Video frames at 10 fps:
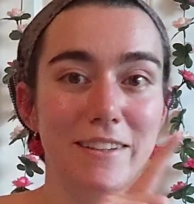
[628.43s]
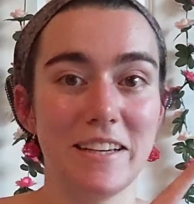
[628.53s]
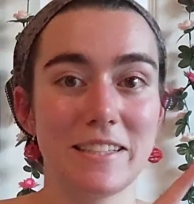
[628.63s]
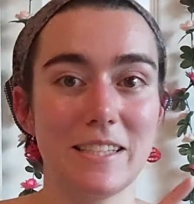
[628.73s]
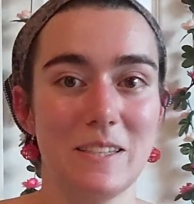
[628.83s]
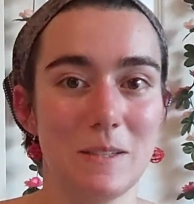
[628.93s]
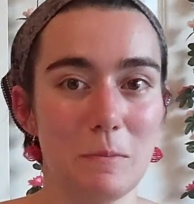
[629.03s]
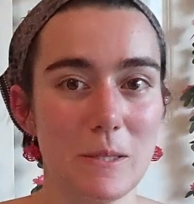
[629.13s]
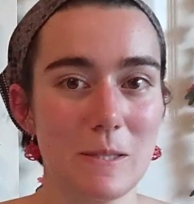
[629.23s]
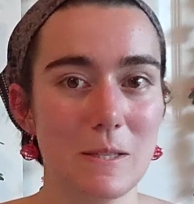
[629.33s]
It's easy to
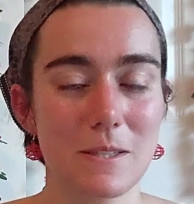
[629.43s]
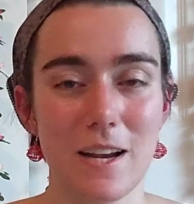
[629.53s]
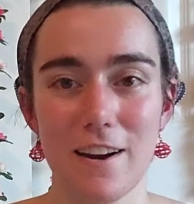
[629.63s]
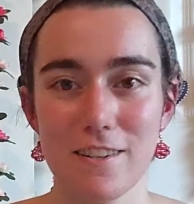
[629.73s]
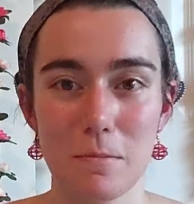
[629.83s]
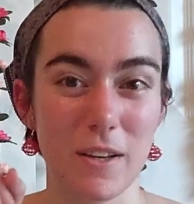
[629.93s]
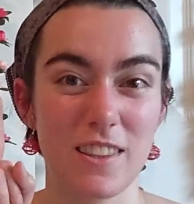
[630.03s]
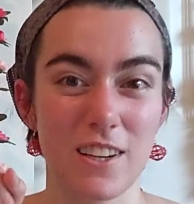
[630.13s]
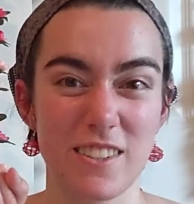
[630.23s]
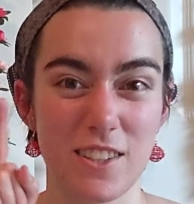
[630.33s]
miss the stairs, but
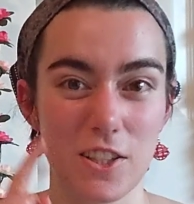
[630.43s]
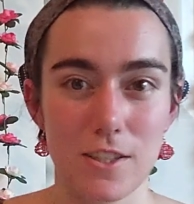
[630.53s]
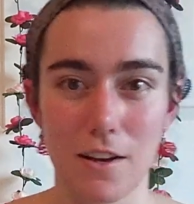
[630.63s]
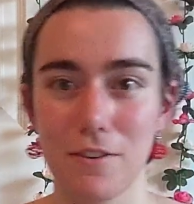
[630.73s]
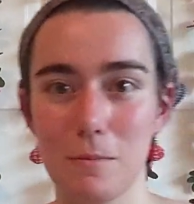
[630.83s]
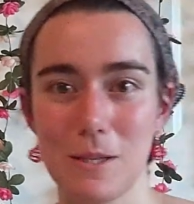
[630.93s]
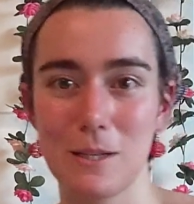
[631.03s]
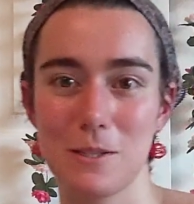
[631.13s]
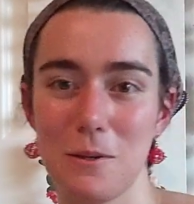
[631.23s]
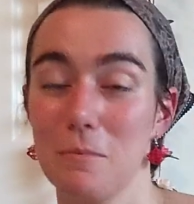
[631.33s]
there's good stuff
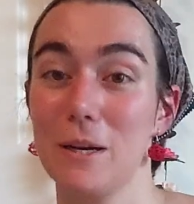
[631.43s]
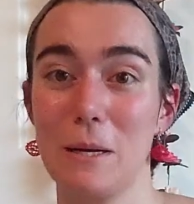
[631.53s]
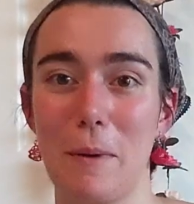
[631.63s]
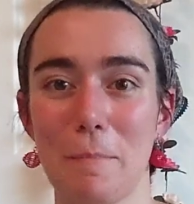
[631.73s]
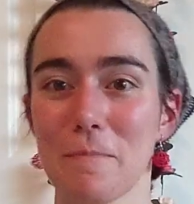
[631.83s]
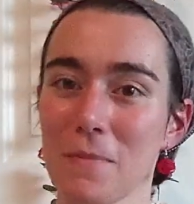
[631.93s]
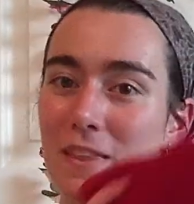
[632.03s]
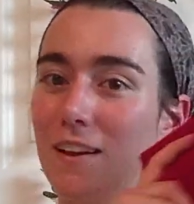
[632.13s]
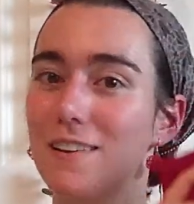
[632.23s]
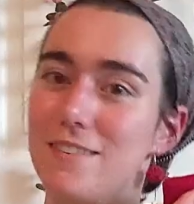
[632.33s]
upstairs too. But anyway,
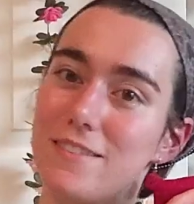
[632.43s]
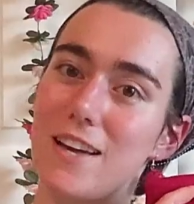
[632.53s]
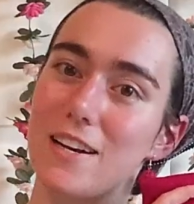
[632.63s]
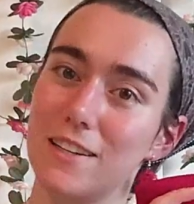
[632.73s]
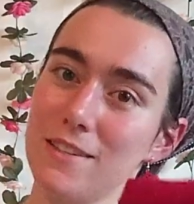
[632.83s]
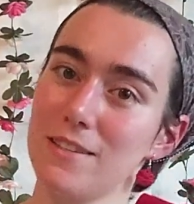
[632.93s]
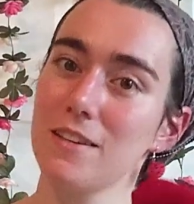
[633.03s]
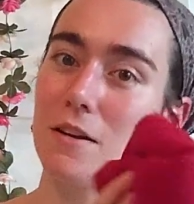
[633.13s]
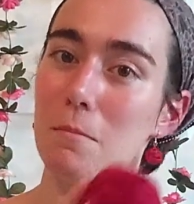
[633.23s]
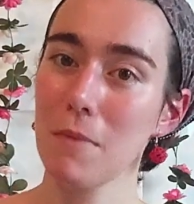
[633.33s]
that is
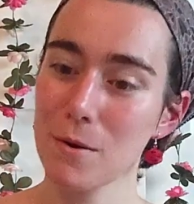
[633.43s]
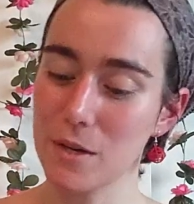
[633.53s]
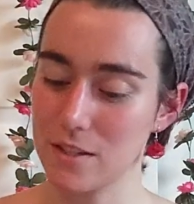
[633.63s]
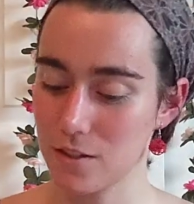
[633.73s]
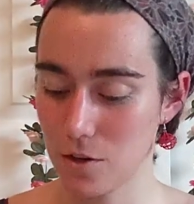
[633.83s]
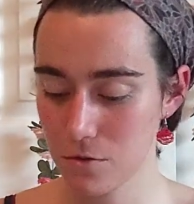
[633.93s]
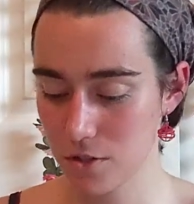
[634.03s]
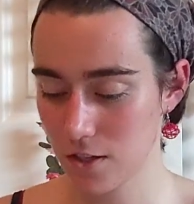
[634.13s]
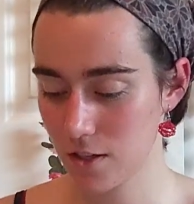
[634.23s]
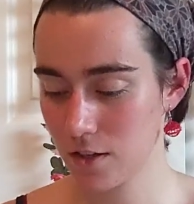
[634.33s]
my waistcoat.